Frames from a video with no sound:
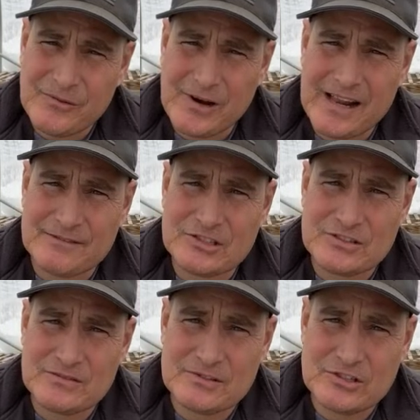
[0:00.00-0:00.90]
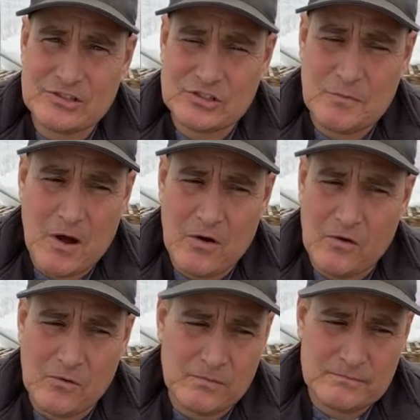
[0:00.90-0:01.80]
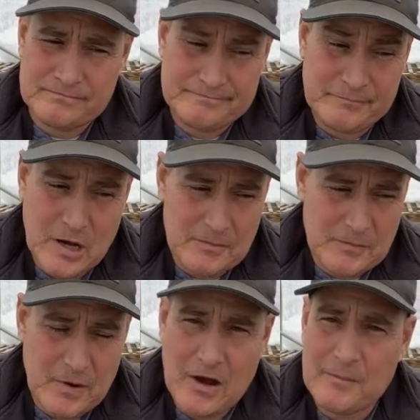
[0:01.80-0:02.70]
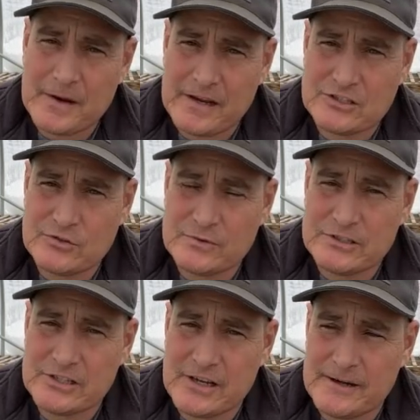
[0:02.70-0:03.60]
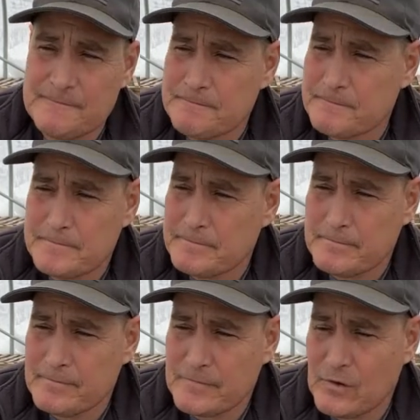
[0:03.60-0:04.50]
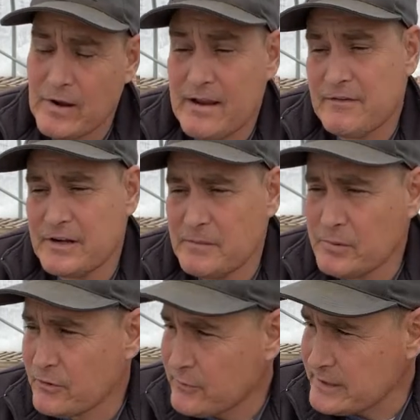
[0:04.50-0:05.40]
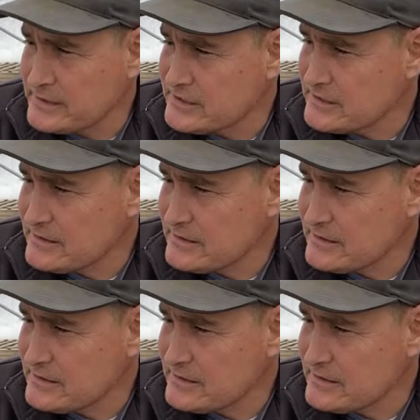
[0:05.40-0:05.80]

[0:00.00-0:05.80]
kind of just a small mom and pop, I guess you would say. Don't have any employees.